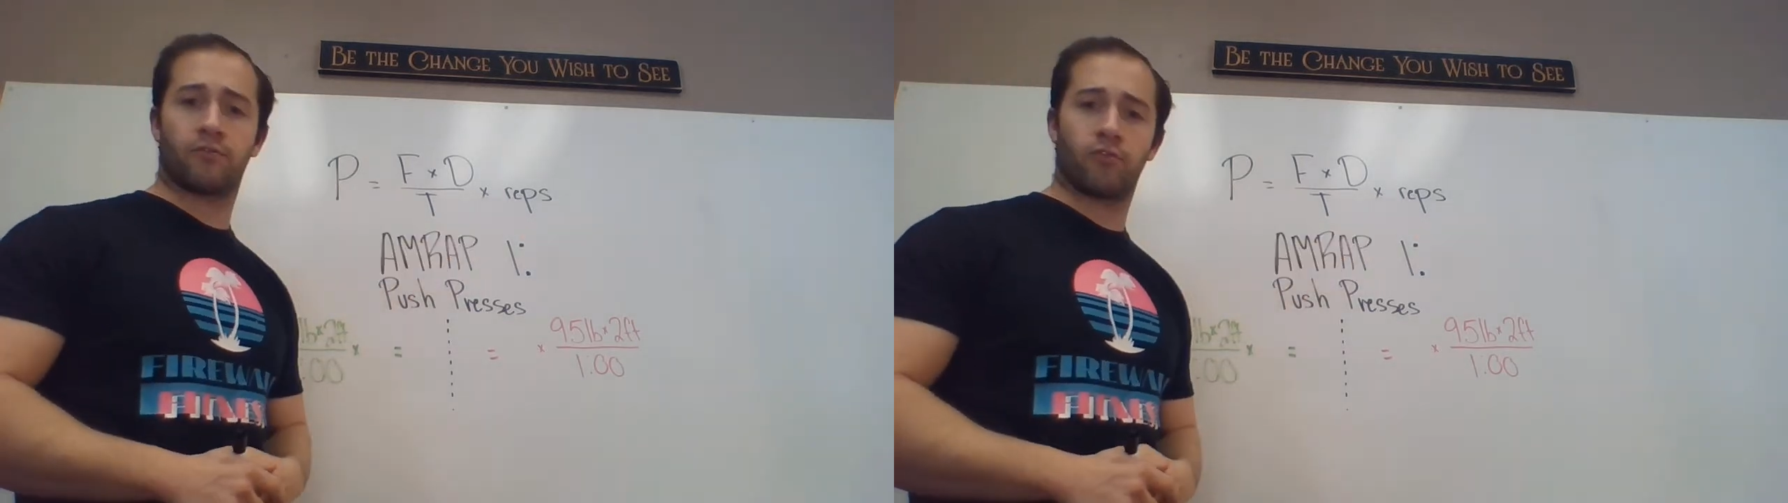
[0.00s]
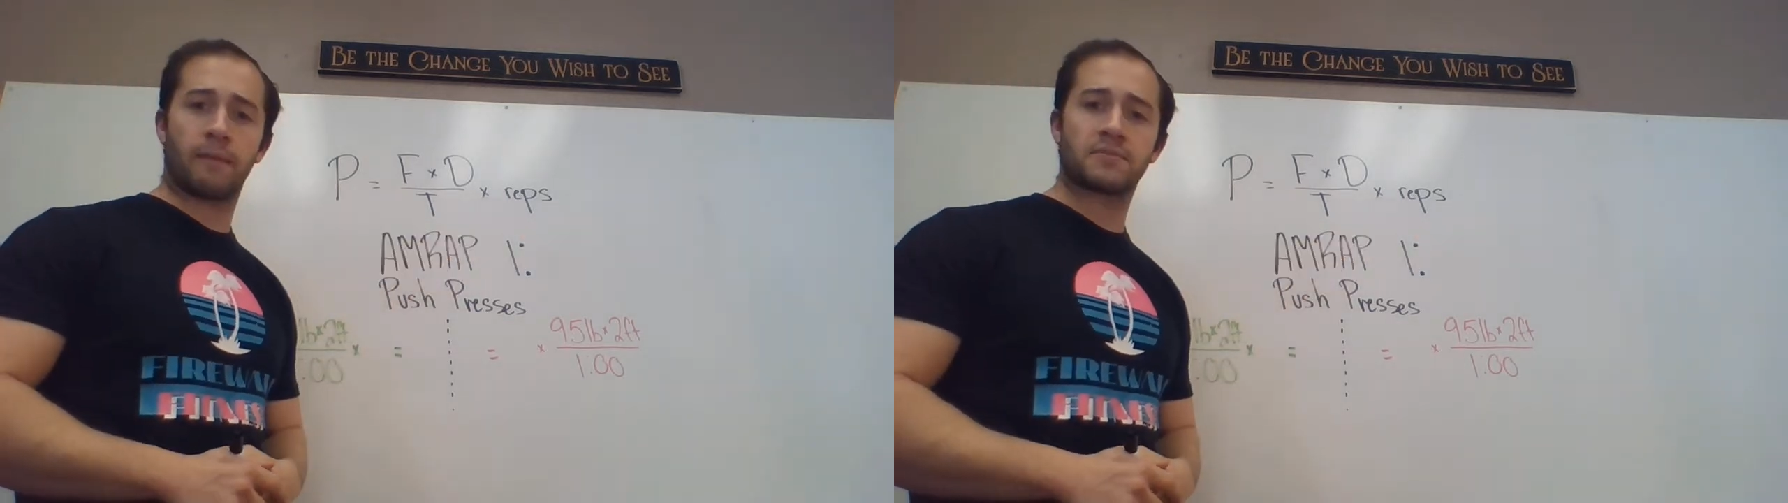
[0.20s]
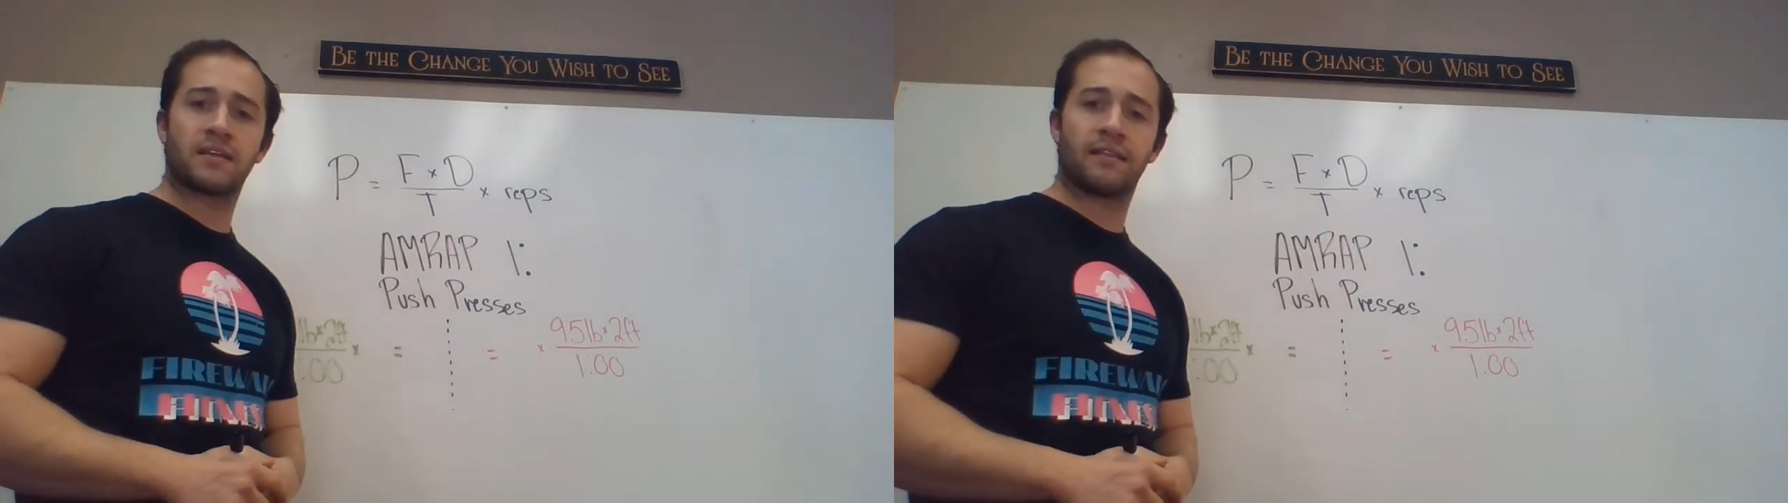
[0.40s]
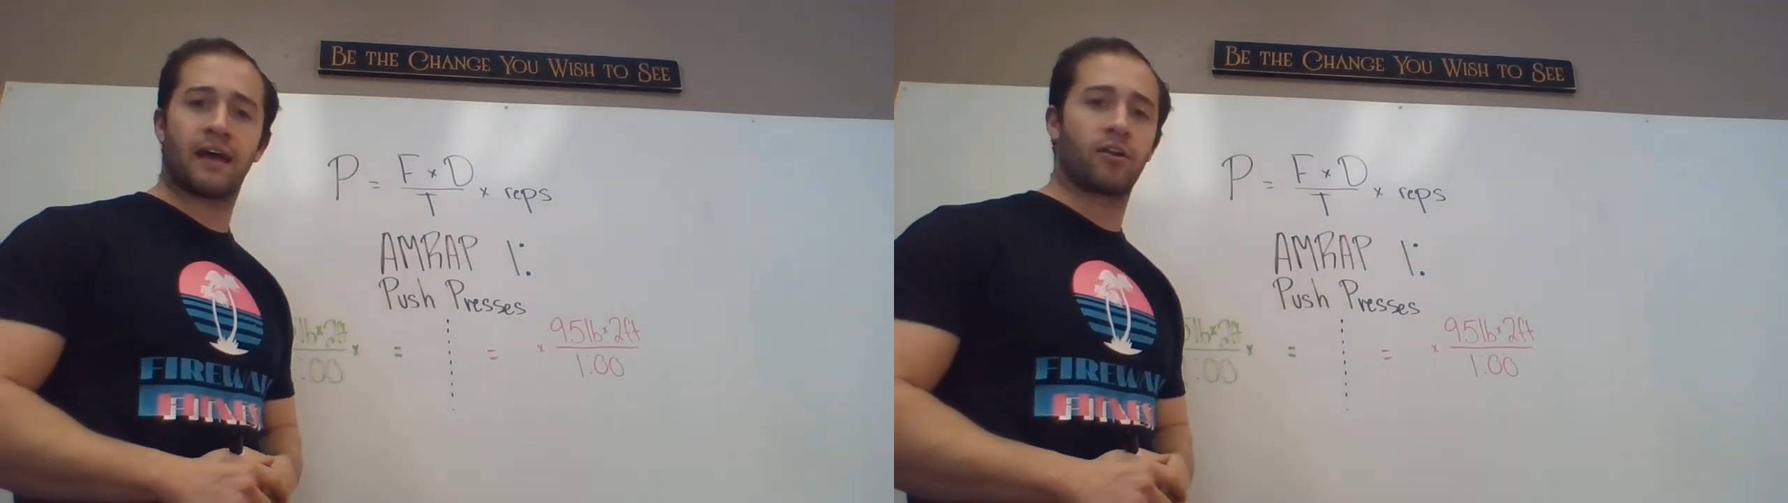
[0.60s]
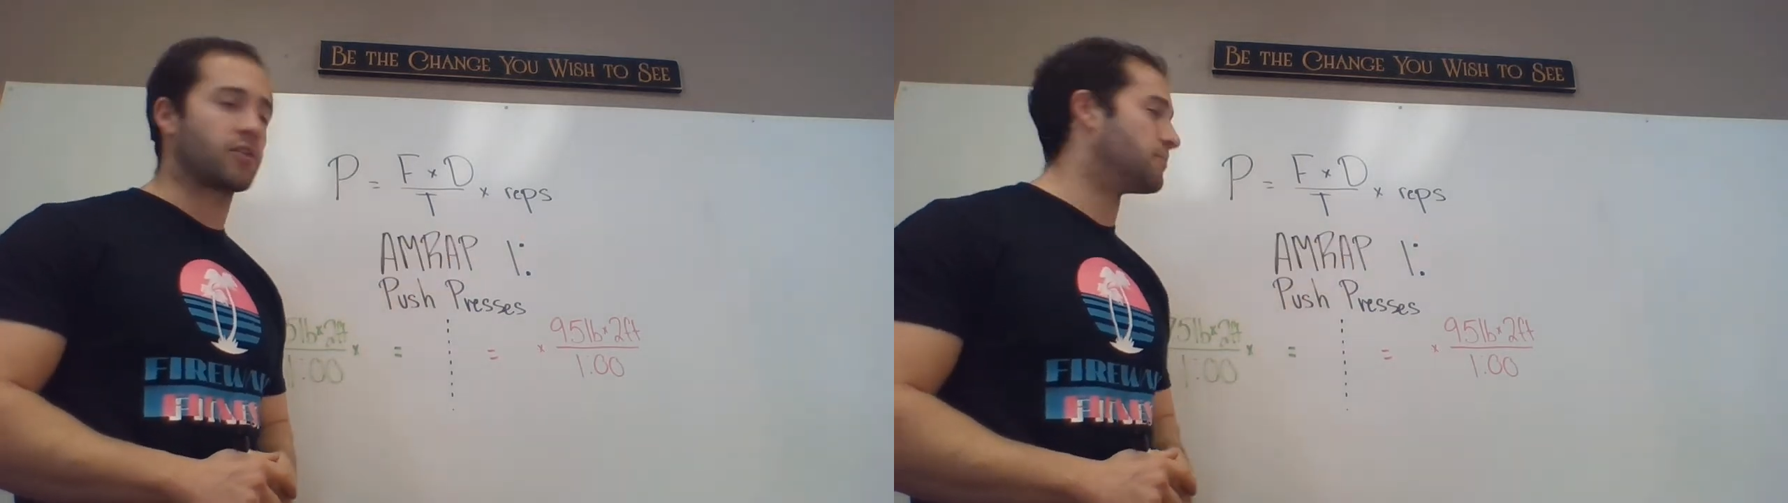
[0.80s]
of reps
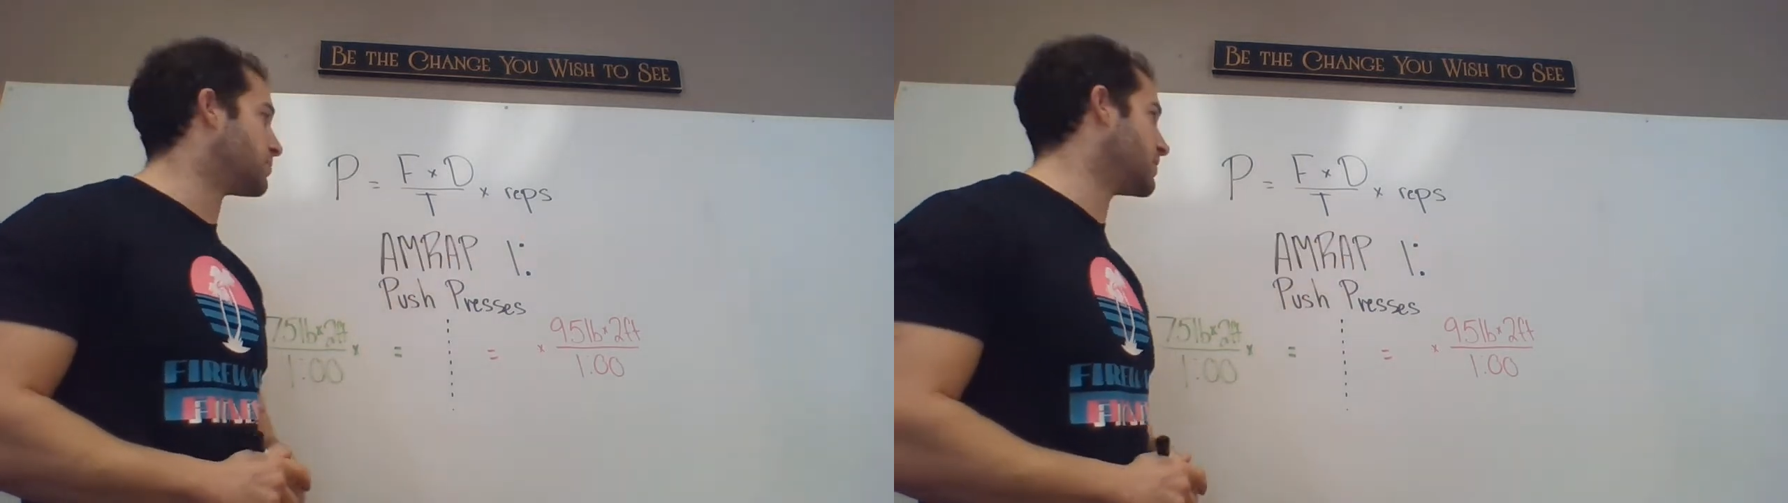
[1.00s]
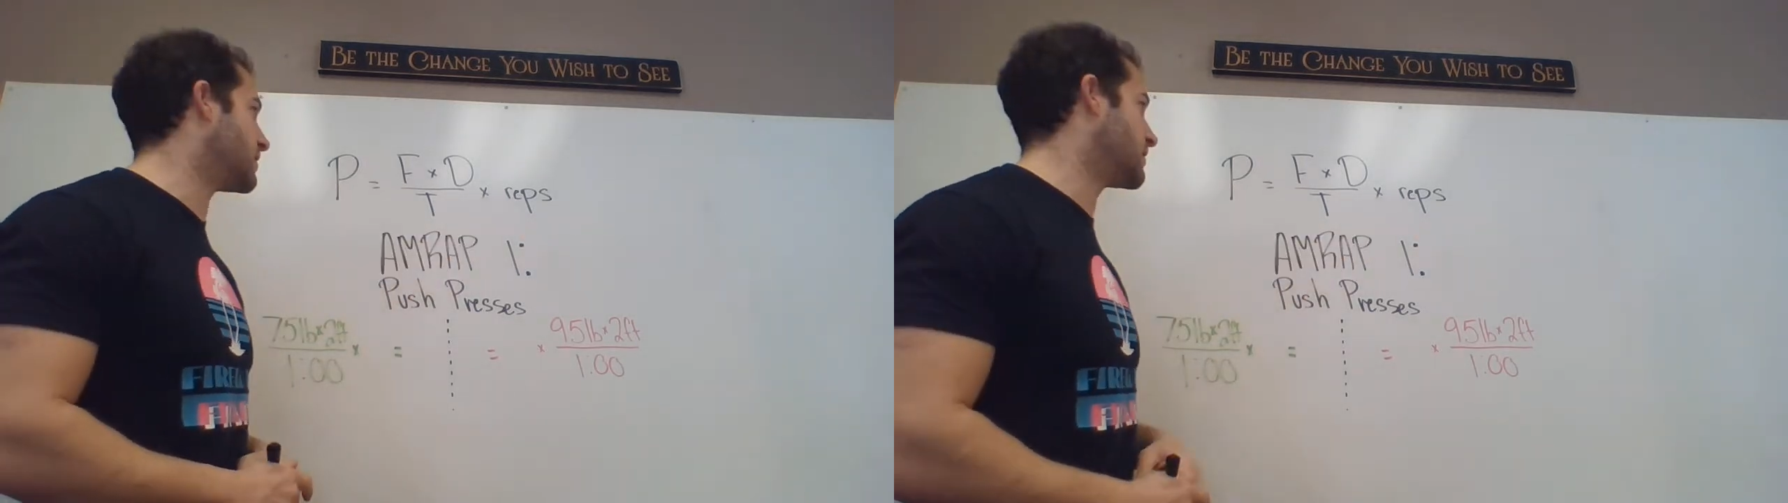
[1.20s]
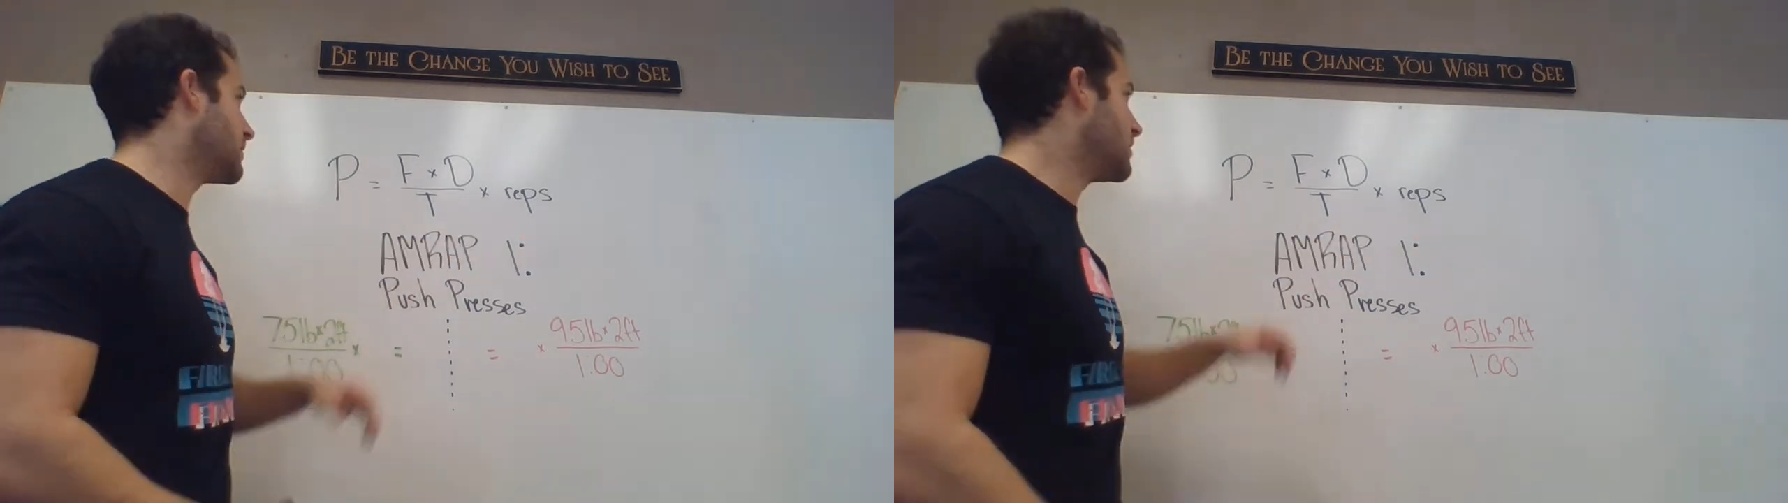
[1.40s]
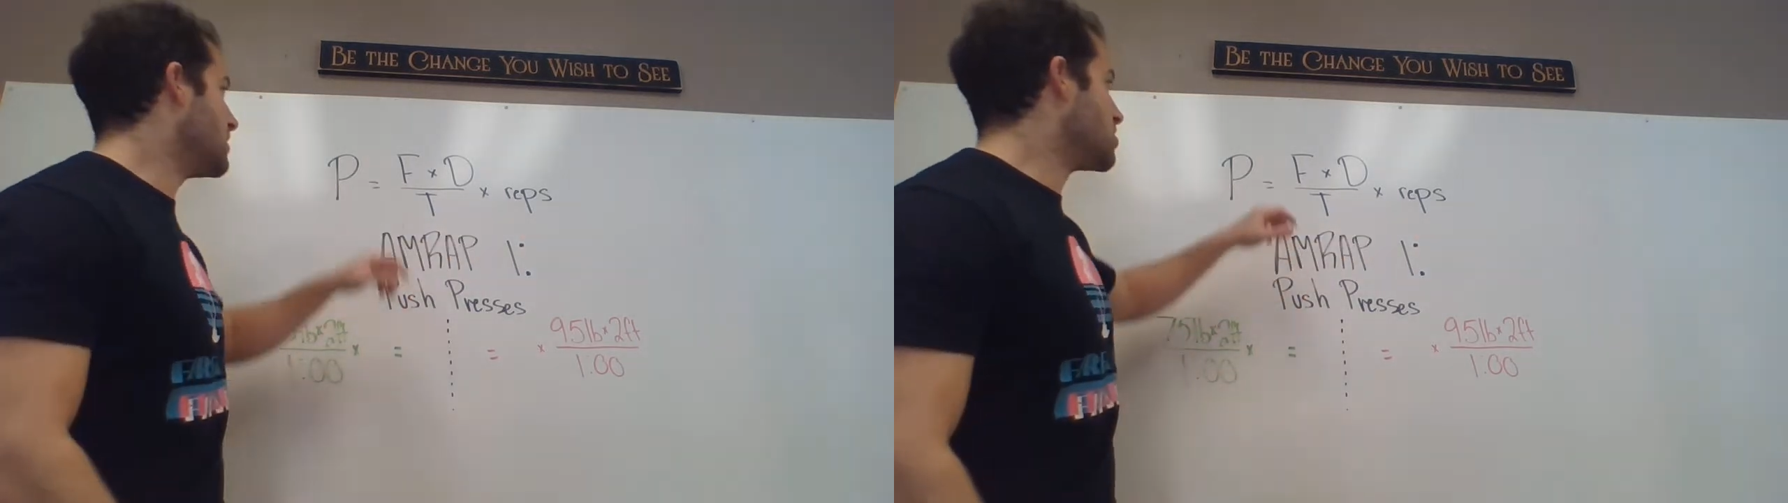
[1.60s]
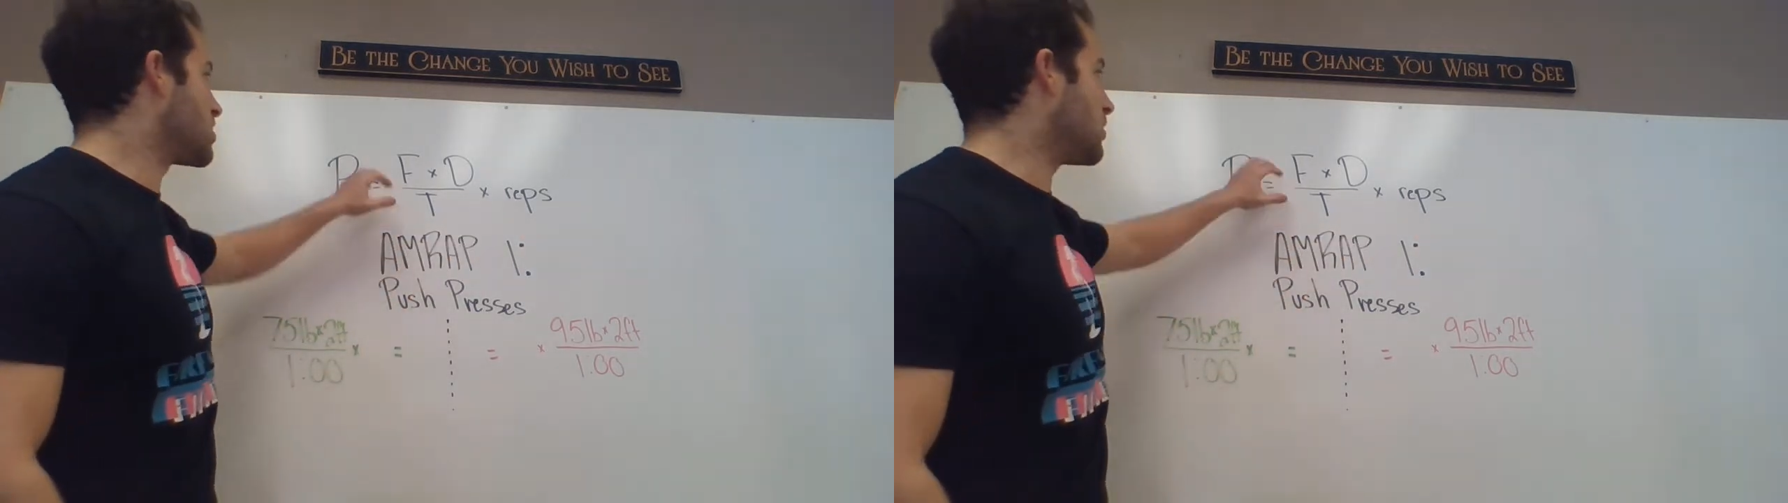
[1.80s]
that are completed.
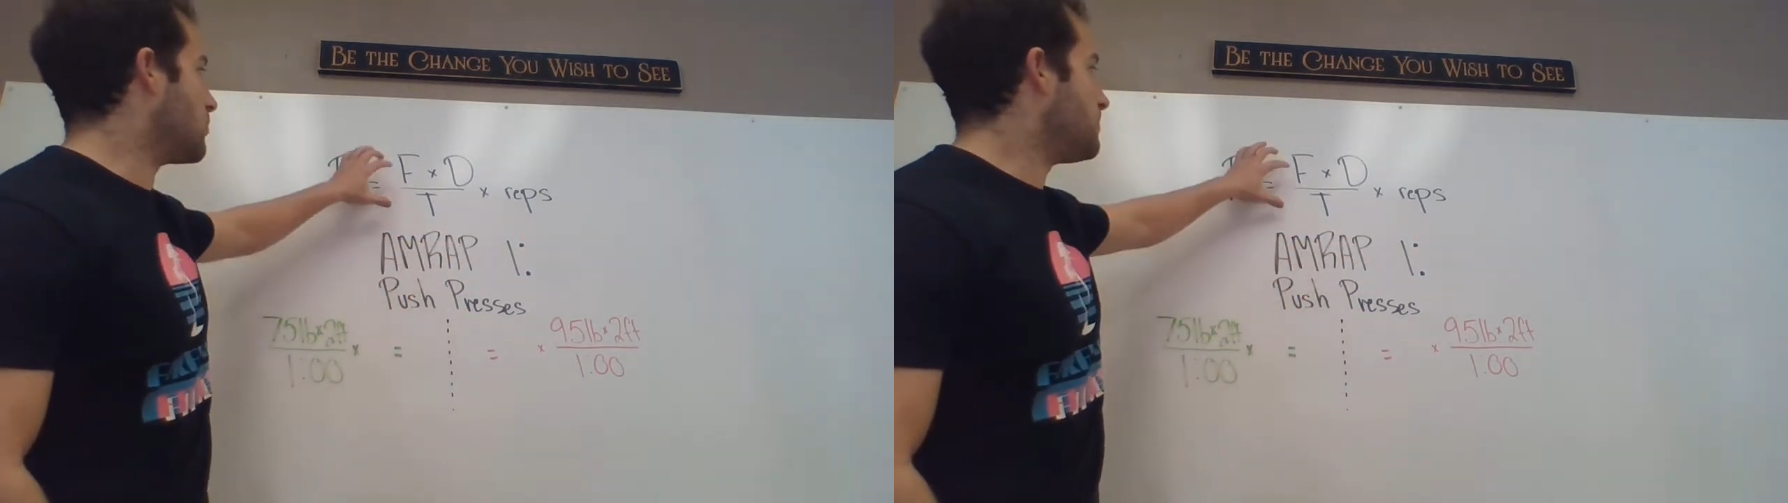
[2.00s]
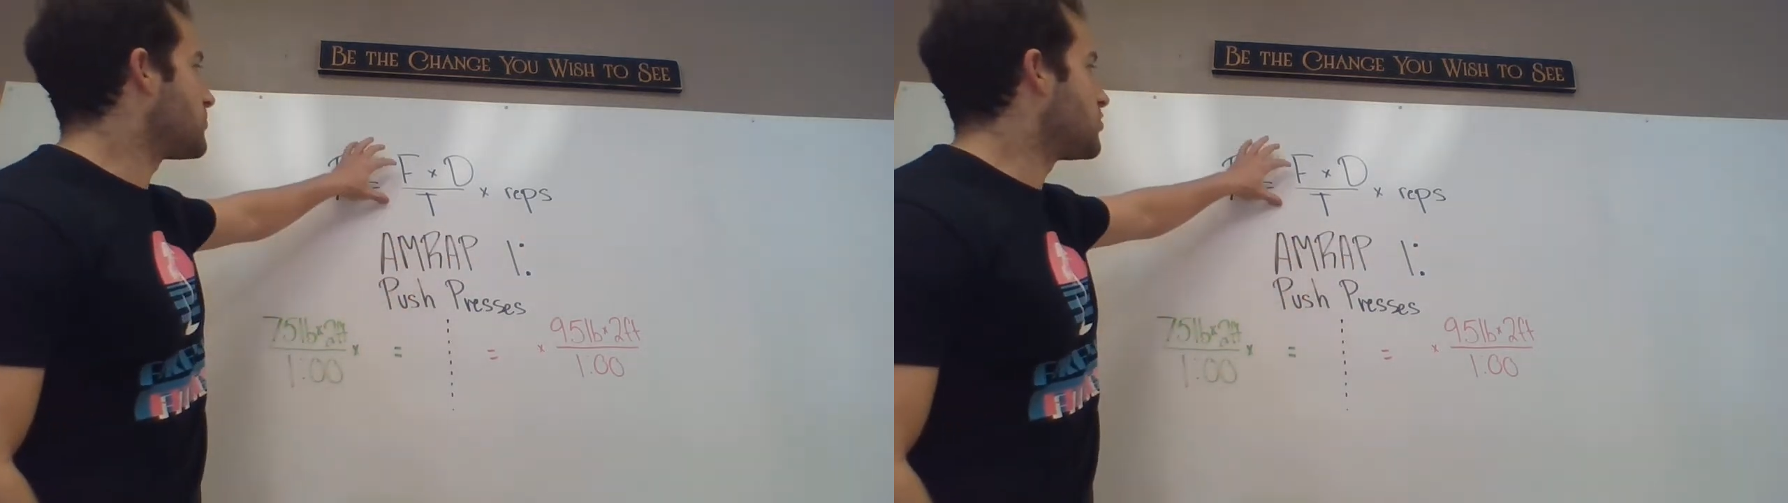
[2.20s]
So